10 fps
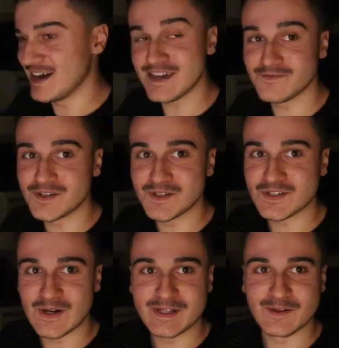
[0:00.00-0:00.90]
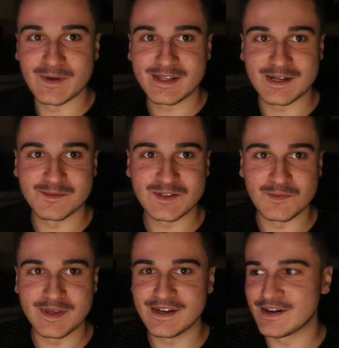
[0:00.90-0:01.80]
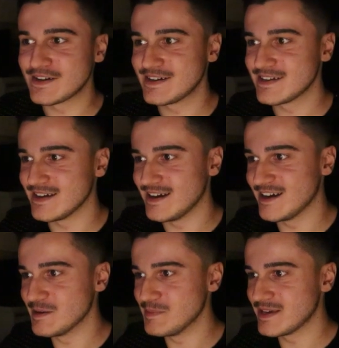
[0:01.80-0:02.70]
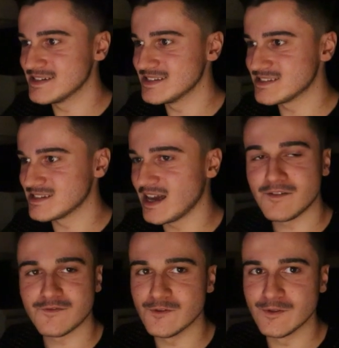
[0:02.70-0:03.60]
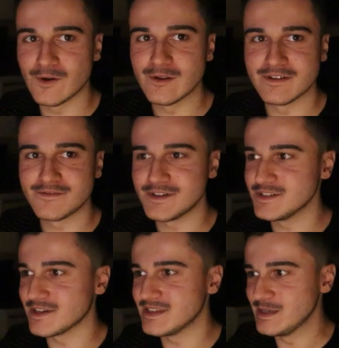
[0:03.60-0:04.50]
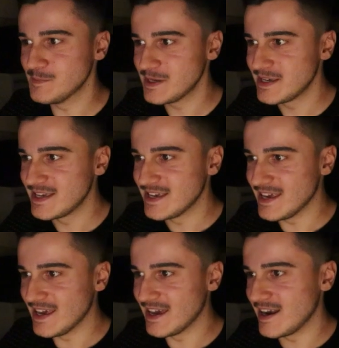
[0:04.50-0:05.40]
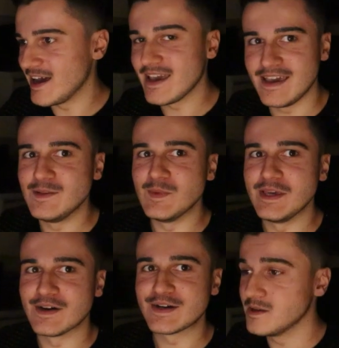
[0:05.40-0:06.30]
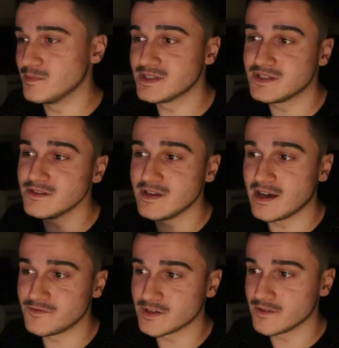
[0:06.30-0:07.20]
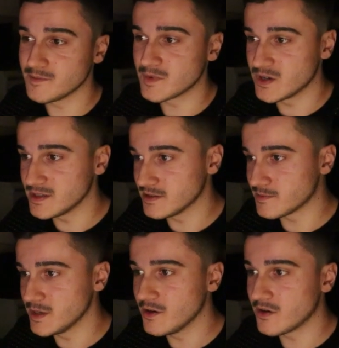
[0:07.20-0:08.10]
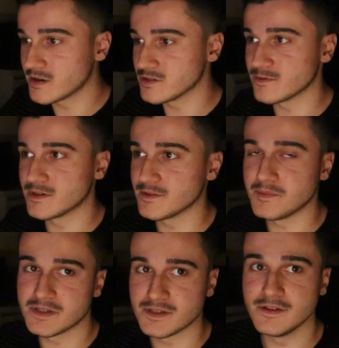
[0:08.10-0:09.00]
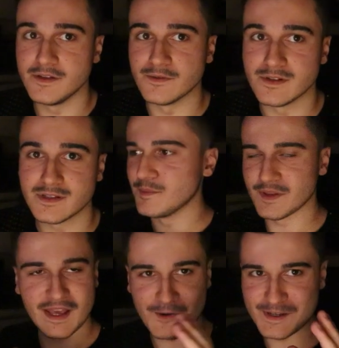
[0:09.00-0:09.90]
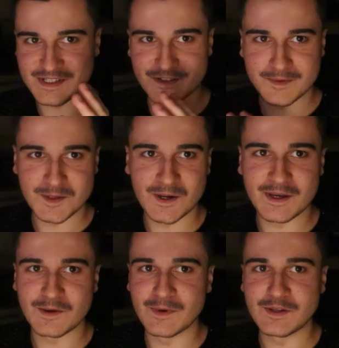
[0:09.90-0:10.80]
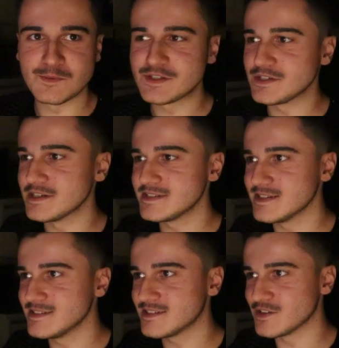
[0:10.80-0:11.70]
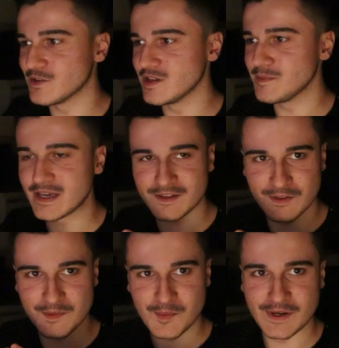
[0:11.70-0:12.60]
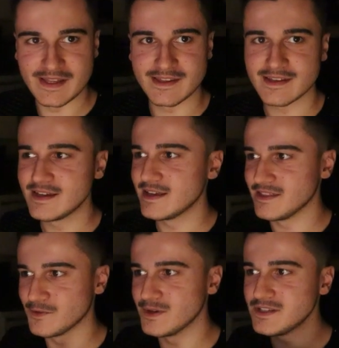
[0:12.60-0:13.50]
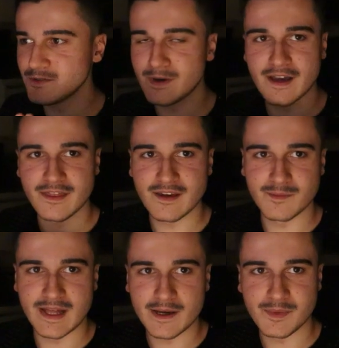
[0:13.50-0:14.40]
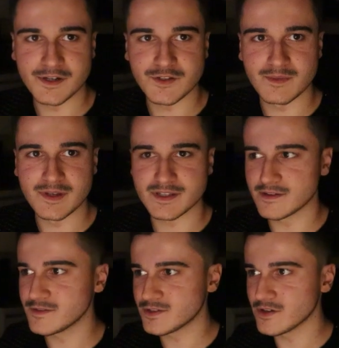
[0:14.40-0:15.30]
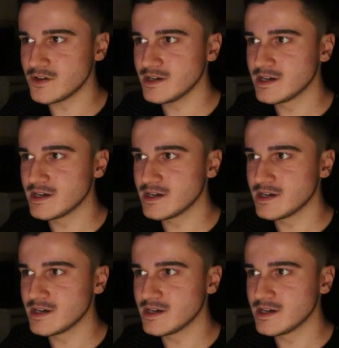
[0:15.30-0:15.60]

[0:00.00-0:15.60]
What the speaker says: am very salty when it comes to Mihawk, because I am full Golden Frieza team, and I hate Mihawk. But still, you have to give him credit, Mihawk is one of the best heal units. But anyways, I've been talking way too much nonsense, so let me get to the point. The reason why I think Blackbeard should be a 7-star,